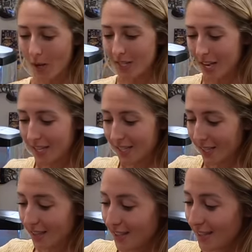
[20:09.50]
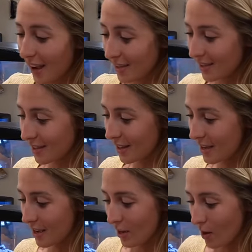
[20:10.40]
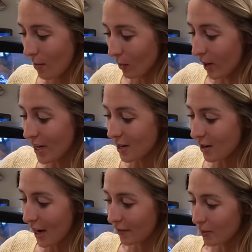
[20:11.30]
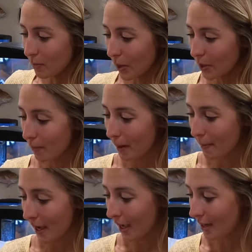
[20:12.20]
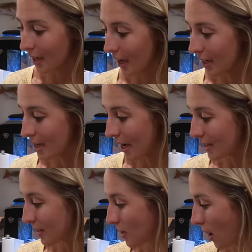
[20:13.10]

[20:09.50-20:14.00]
was a success. But right here, I have some butter in my pan. I got it nice and